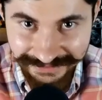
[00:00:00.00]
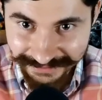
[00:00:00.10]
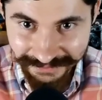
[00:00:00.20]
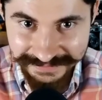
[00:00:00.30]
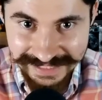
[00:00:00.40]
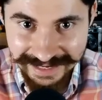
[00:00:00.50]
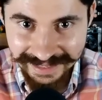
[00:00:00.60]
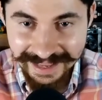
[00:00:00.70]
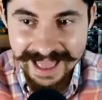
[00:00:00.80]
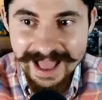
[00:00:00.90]
You know what I'm saying?
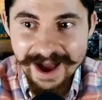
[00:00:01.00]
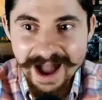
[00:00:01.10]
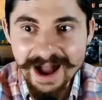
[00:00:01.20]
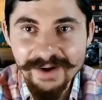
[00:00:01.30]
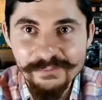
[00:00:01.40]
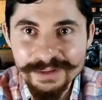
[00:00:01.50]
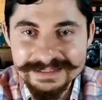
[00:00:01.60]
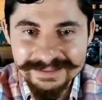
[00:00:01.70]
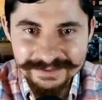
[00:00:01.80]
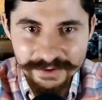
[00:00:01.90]
Like, what
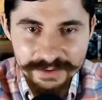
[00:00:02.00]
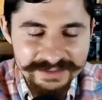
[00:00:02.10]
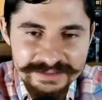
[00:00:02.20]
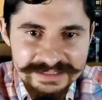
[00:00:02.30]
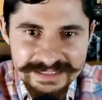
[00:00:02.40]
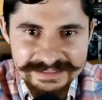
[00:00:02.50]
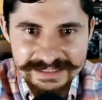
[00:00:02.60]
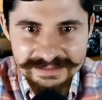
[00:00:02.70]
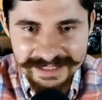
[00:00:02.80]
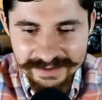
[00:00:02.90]
that's
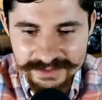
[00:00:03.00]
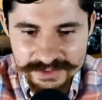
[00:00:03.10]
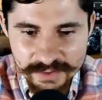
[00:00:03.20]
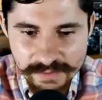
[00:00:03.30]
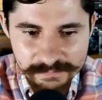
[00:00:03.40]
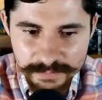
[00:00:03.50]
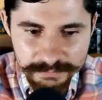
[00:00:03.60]
it. There is no.